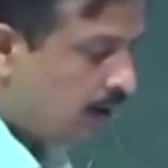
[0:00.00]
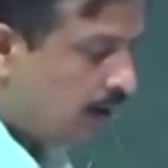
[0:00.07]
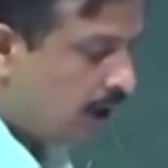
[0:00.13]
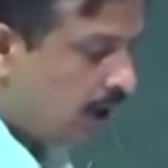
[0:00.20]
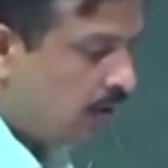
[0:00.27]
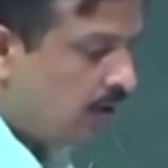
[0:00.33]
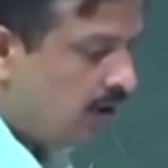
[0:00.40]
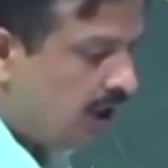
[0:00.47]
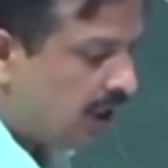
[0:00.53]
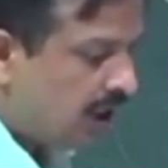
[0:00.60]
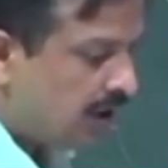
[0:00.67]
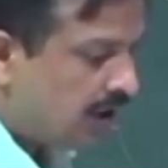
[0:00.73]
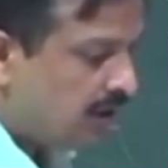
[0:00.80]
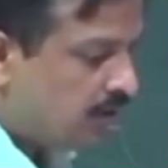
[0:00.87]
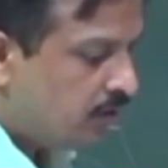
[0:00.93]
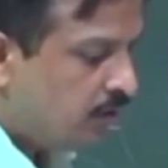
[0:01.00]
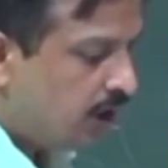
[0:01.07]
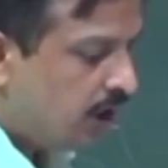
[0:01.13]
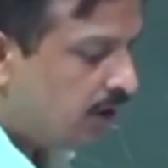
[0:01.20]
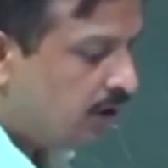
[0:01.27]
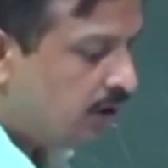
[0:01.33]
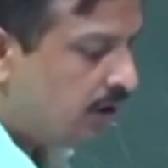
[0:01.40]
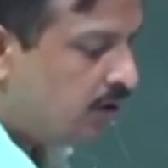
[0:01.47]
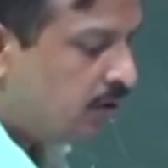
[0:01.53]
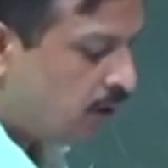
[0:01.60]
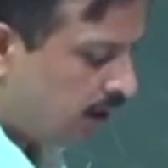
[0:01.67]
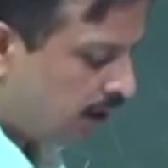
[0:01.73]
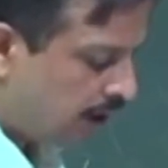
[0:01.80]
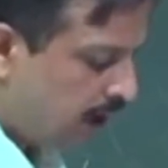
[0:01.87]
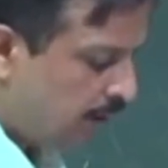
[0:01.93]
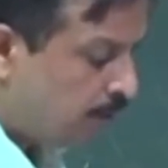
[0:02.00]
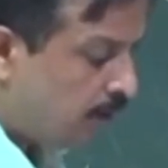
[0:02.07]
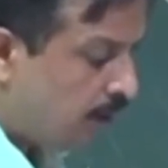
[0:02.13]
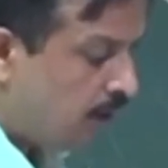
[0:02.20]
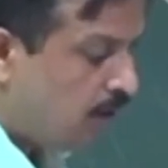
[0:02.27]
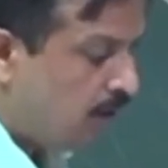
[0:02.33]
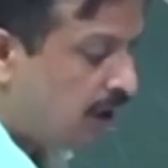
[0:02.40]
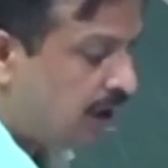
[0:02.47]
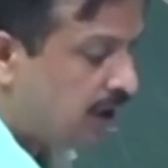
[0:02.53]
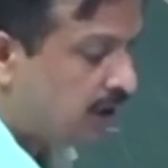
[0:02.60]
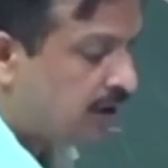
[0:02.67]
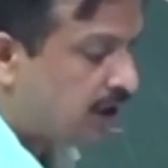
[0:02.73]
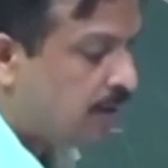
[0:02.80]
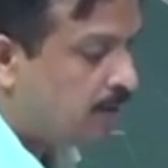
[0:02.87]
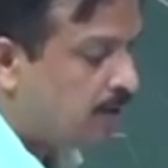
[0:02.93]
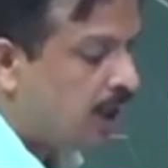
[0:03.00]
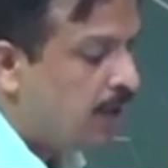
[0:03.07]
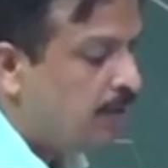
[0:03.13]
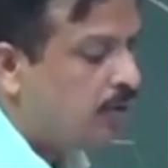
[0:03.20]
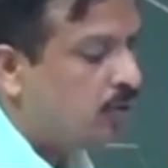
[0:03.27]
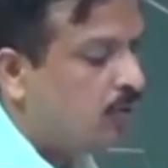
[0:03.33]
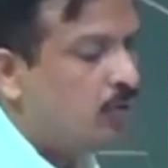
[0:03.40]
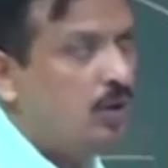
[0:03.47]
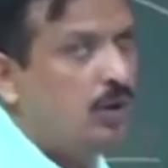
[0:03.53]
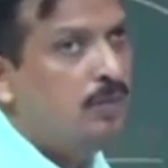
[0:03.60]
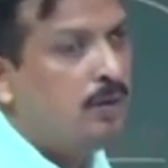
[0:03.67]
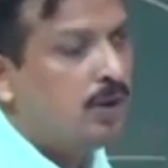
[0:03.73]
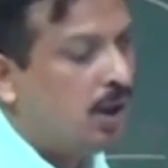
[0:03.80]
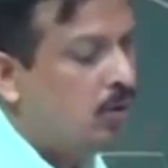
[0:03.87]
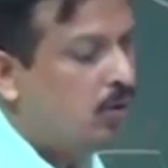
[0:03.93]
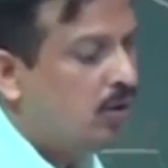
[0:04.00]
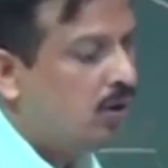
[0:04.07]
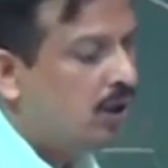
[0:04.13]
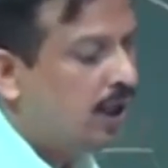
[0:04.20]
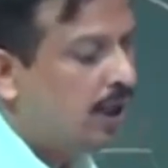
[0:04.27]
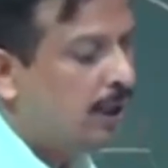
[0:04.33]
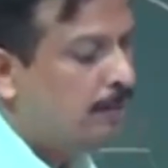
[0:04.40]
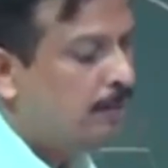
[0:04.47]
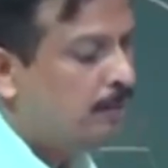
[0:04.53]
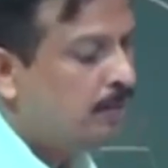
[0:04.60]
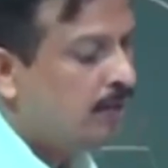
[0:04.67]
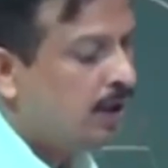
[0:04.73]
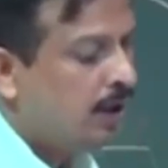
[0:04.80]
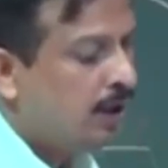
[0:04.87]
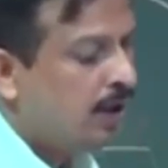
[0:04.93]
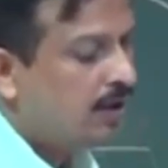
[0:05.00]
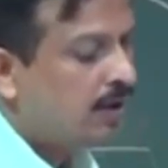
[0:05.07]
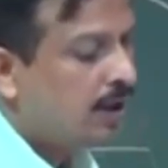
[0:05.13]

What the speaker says: rounding, it is called lip rounding. Sometimes we round the lip and